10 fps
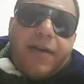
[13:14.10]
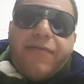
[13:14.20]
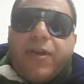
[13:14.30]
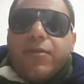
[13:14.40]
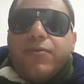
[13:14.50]
I
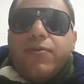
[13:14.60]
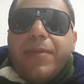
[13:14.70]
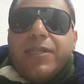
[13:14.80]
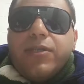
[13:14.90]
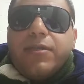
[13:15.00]
forgot to
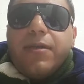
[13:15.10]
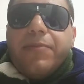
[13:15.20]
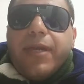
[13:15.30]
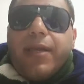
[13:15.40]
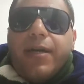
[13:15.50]
mention
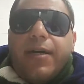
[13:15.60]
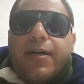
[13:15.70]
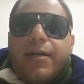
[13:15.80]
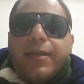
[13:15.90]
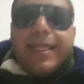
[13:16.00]
something.
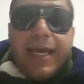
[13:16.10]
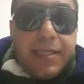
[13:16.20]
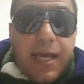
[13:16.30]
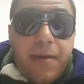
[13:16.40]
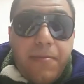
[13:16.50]

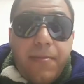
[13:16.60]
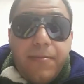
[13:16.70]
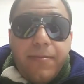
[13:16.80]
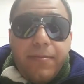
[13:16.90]
Next time,